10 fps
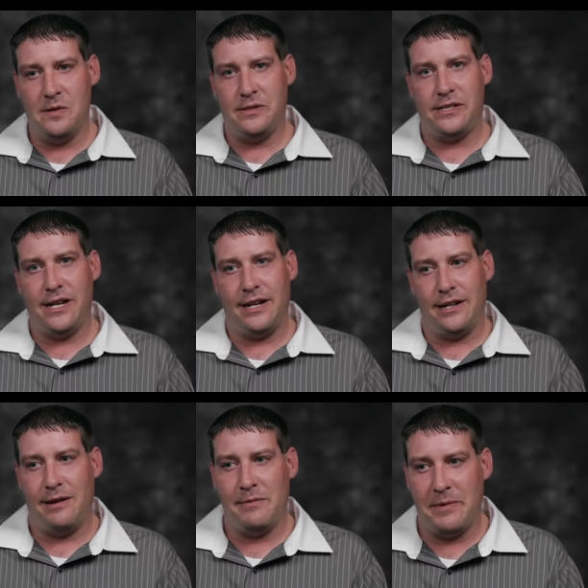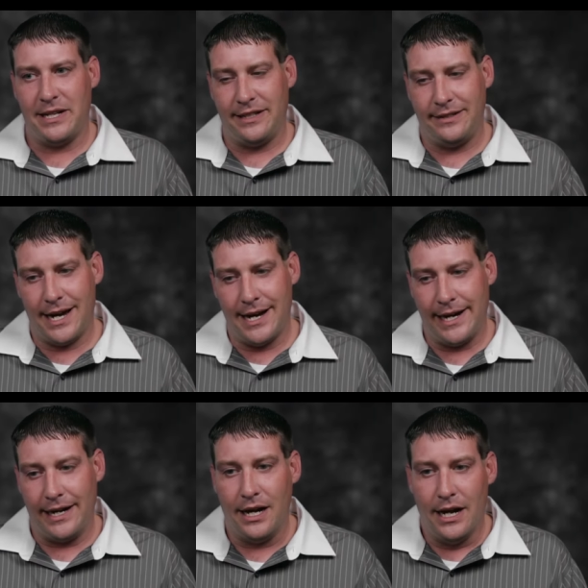Oh shit, I'm about to
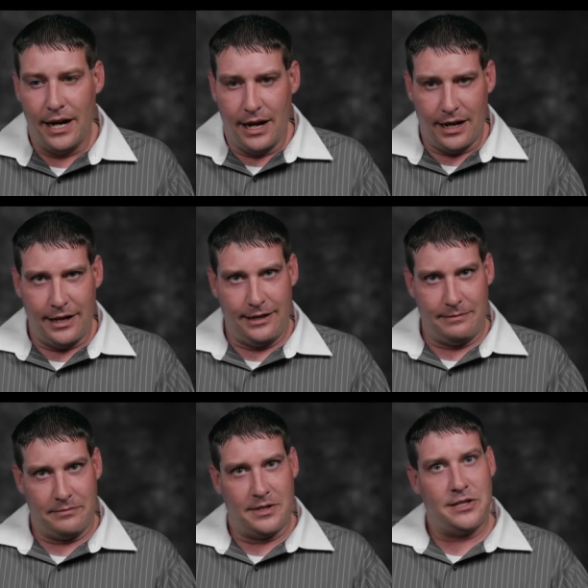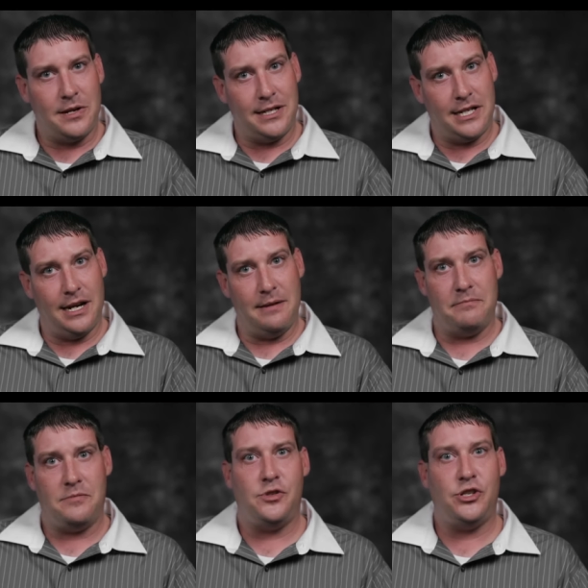die. Um, so I tell
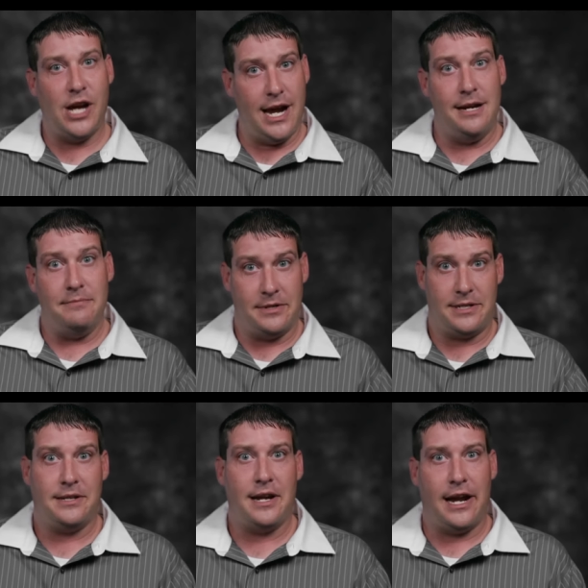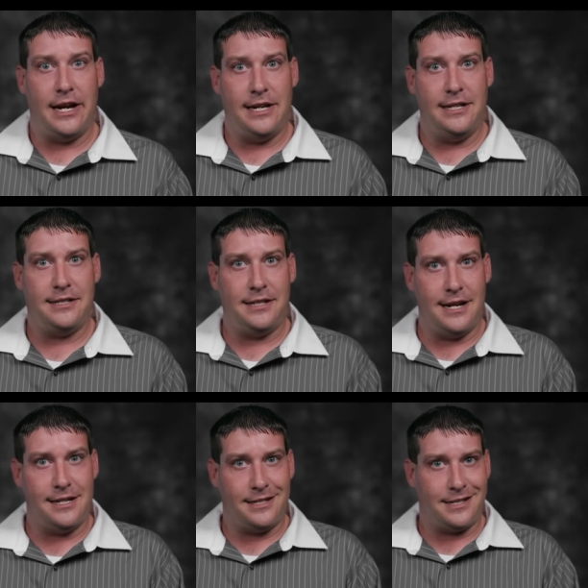him, James. And he
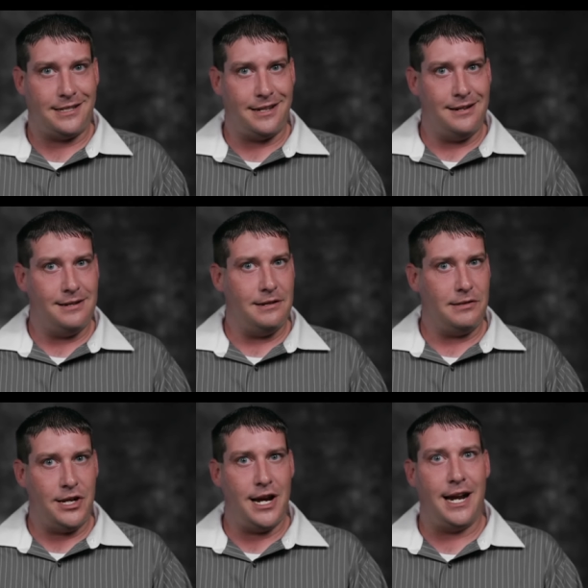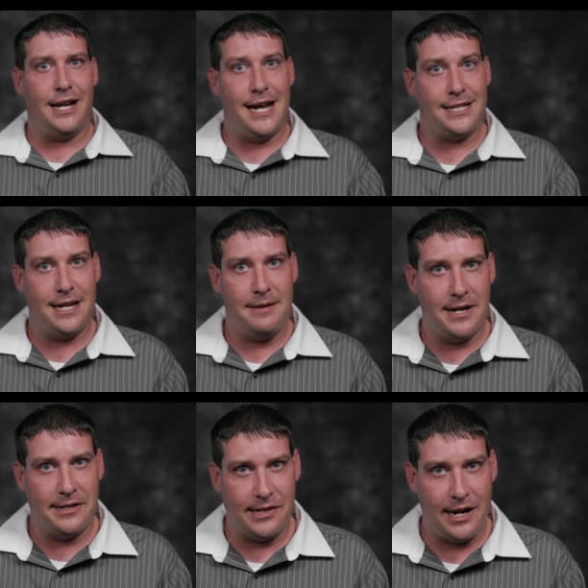says, uh, Do you got a last name
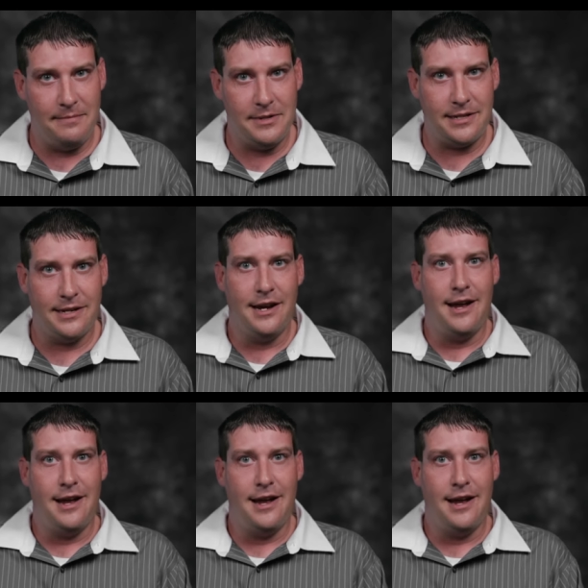there, James?